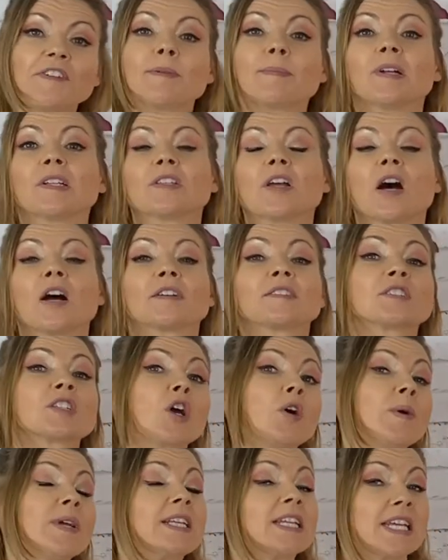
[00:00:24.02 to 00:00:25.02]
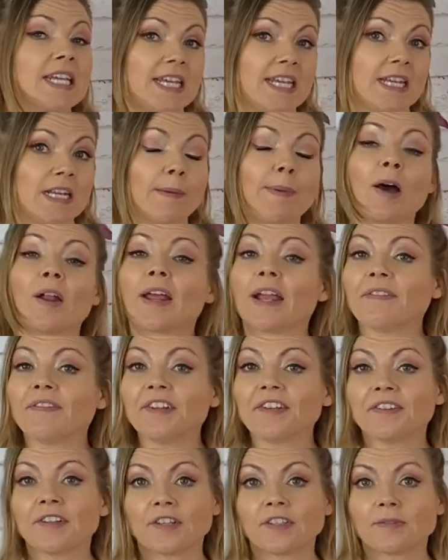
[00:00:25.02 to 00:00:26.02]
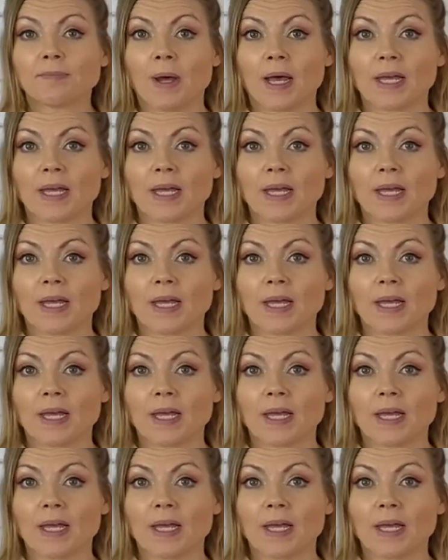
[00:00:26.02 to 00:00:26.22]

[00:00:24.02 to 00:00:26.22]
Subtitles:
female dogs go into heat about every 6